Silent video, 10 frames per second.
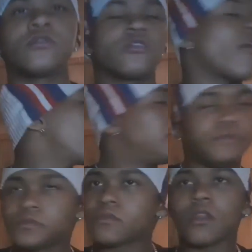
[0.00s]
So,
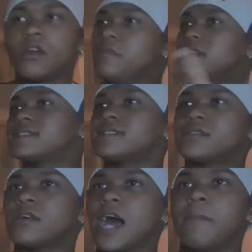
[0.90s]
he misses.
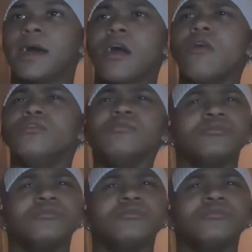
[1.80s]
I'm like, oh, you